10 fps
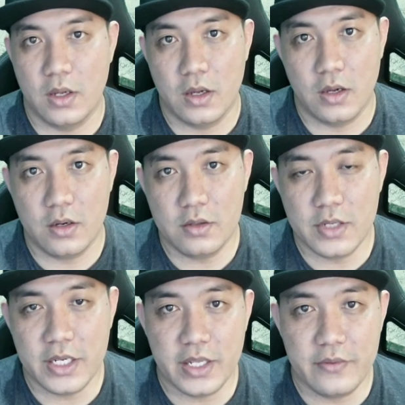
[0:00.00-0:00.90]

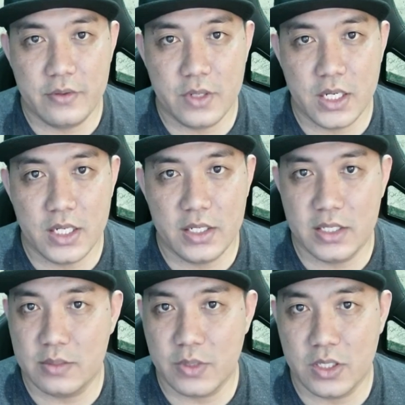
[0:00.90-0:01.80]
Alright everyone,
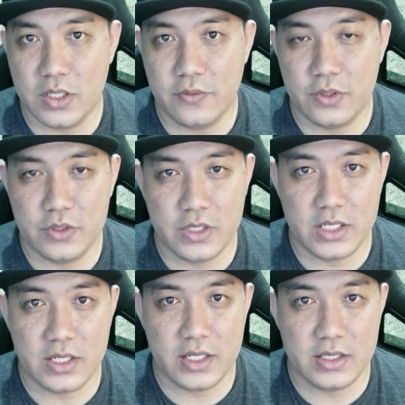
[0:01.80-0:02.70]
that's about it for
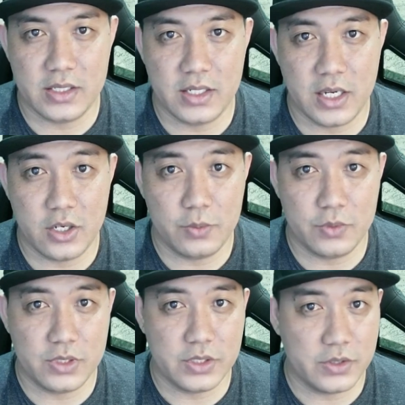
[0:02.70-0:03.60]
today's lesson. I hope
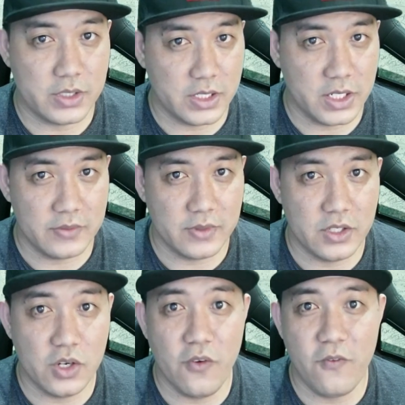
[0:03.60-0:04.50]
to see you in the next
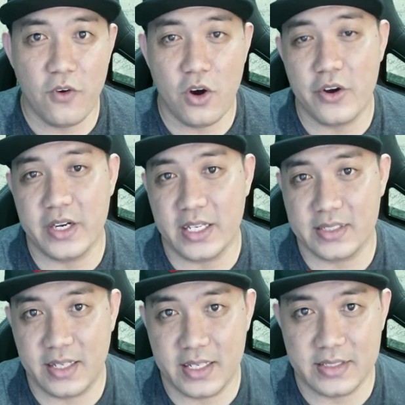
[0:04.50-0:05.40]
video for our
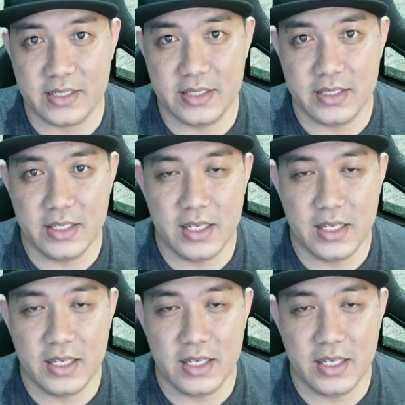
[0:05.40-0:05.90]
next lesson.